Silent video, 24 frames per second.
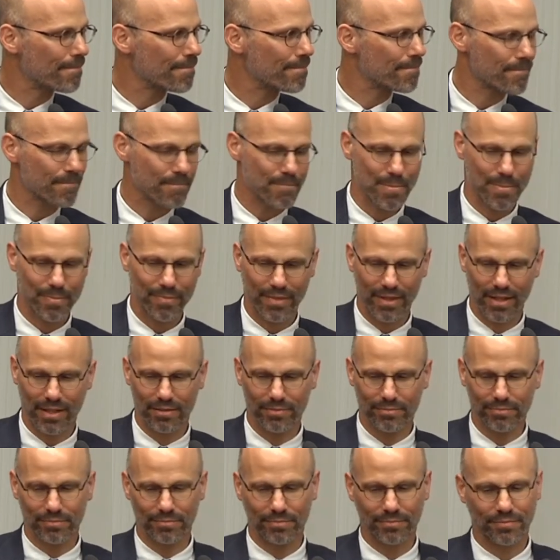Well, look, you've
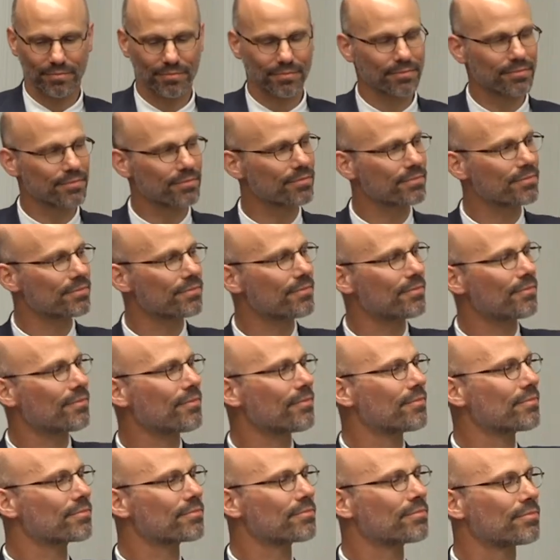been patient as an
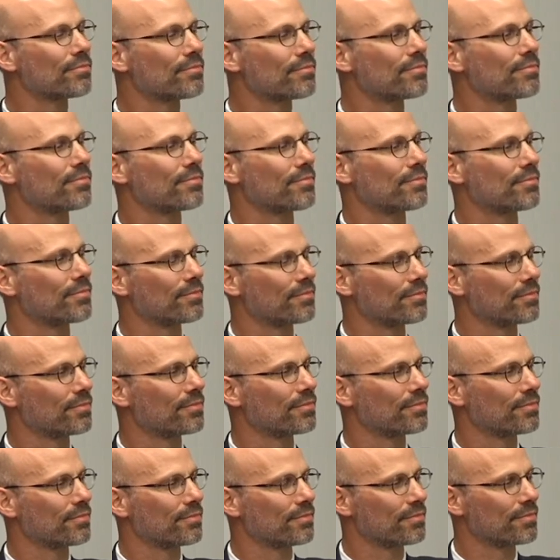audience. Why don't we
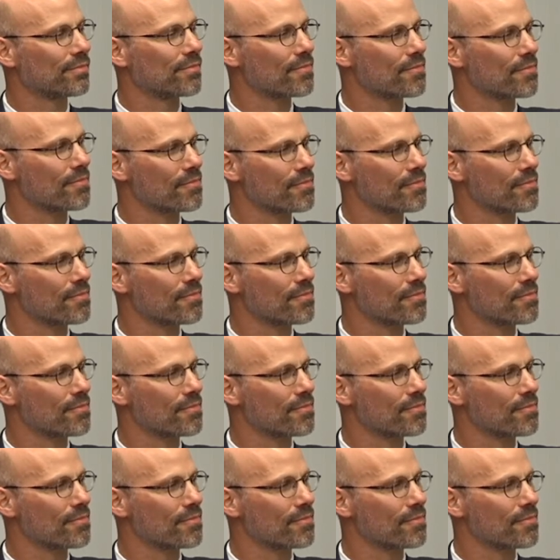open it up?